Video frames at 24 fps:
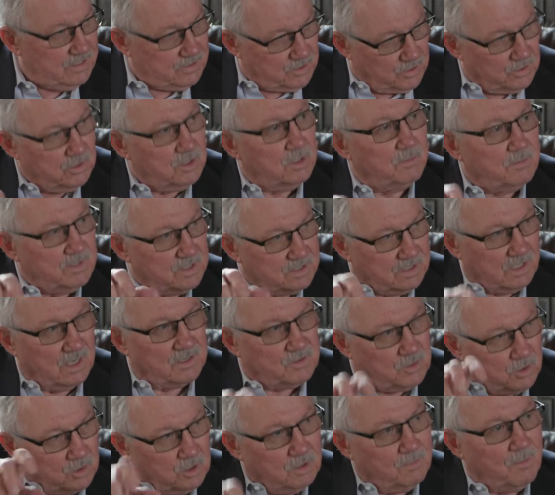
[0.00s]
And turn
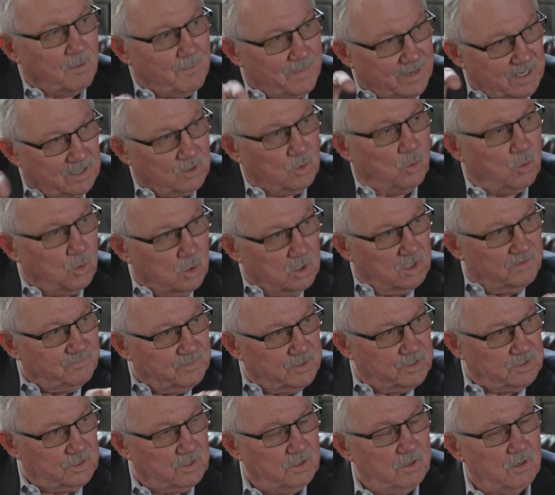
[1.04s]
them about a quarter of a
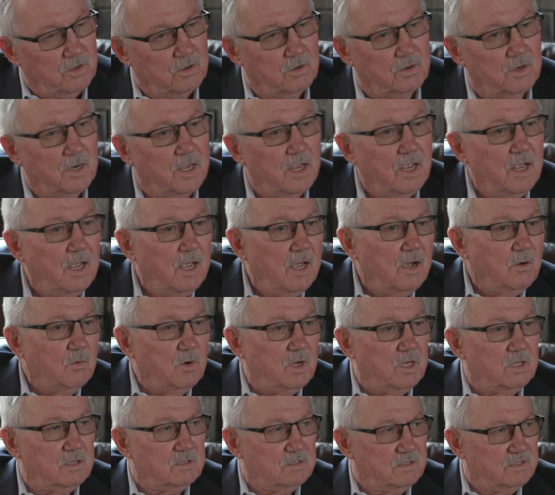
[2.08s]
turn.
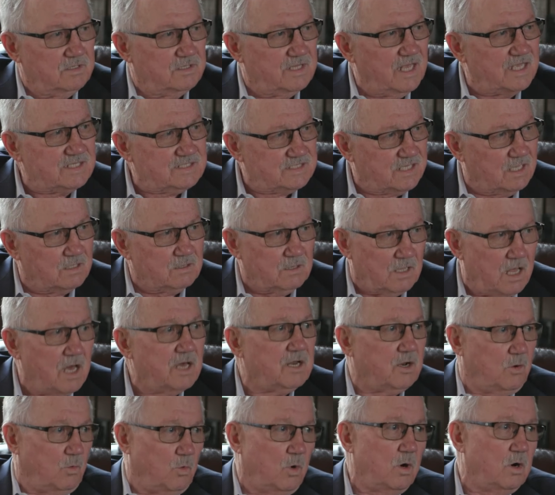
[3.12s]
Well, that's a lot
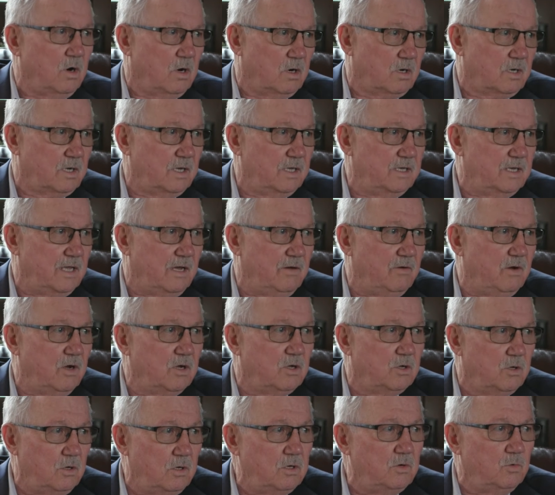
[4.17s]
of work. And now a
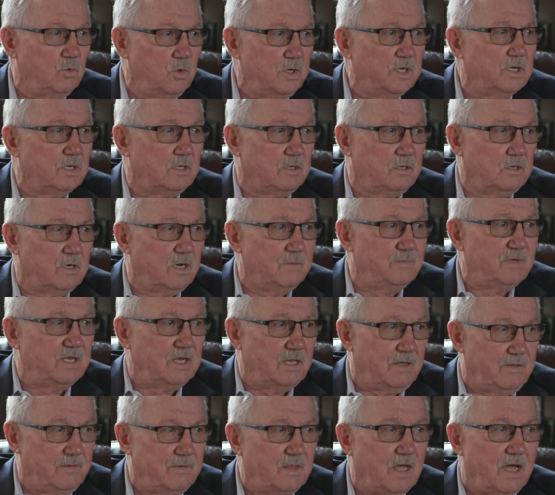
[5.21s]
good riddler, I'm
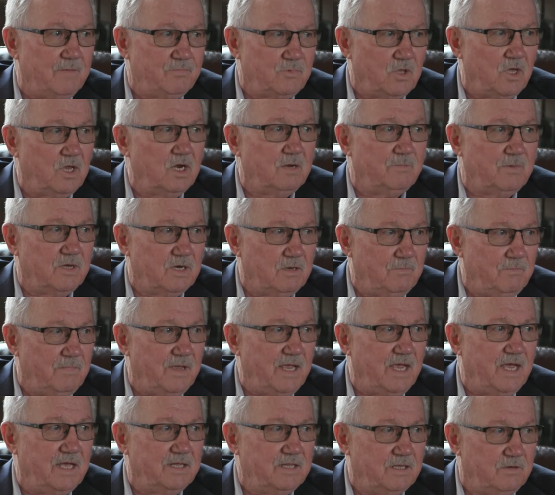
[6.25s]
talking about a
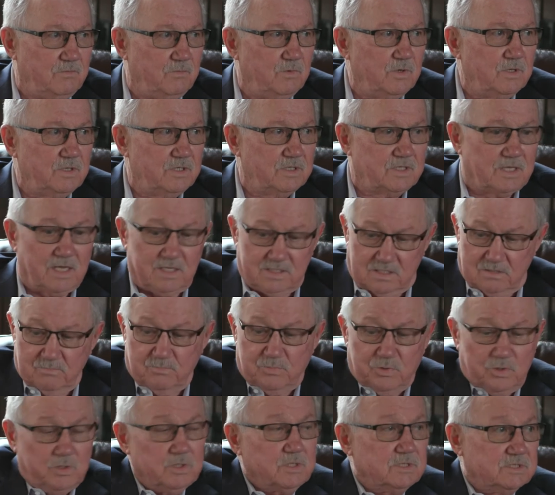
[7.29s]
man that really got some
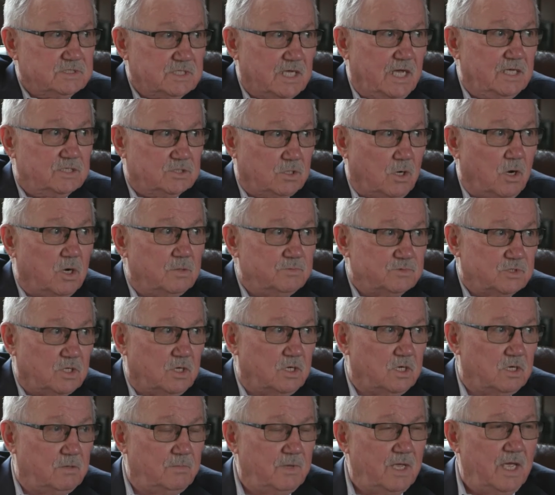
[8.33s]
pretty good sized arms
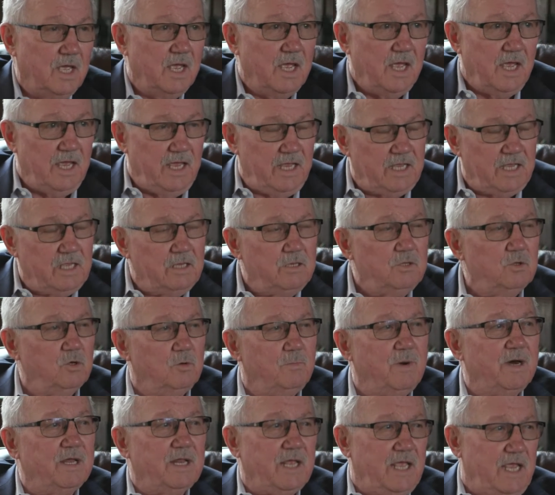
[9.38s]
on him. He could do
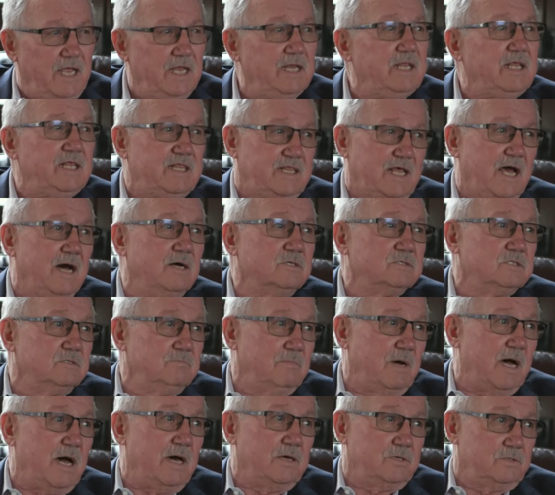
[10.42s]
about 80,000
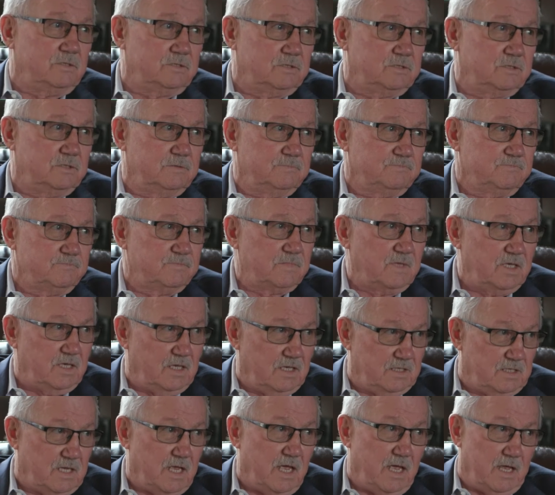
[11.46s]
bottles a
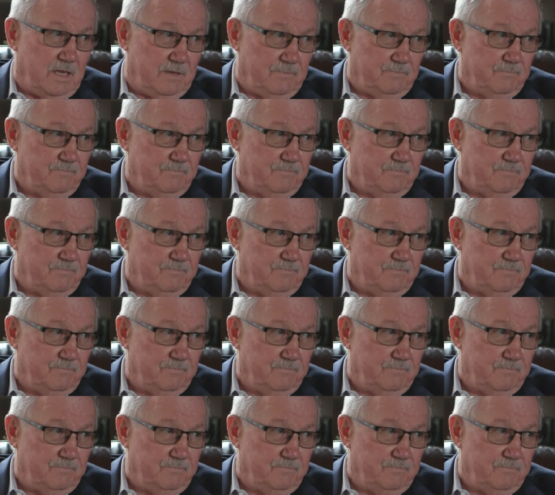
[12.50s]
day.